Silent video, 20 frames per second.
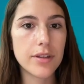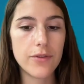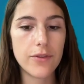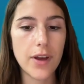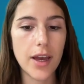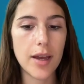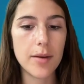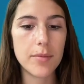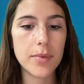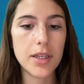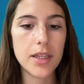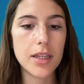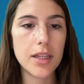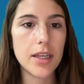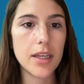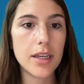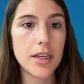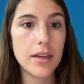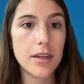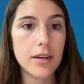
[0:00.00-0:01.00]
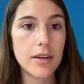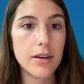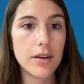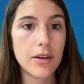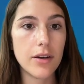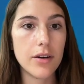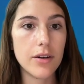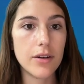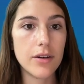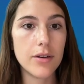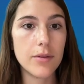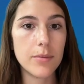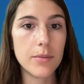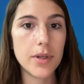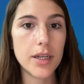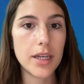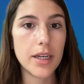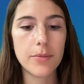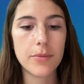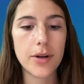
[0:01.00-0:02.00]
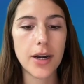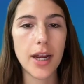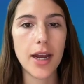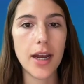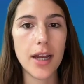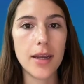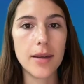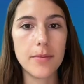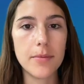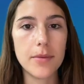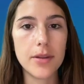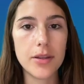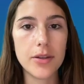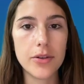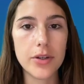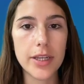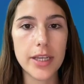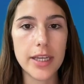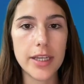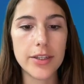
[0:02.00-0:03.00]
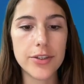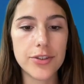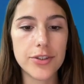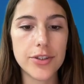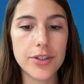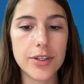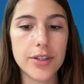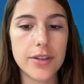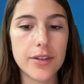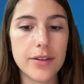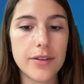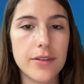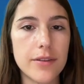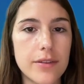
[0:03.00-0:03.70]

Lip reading: family, home, prime location.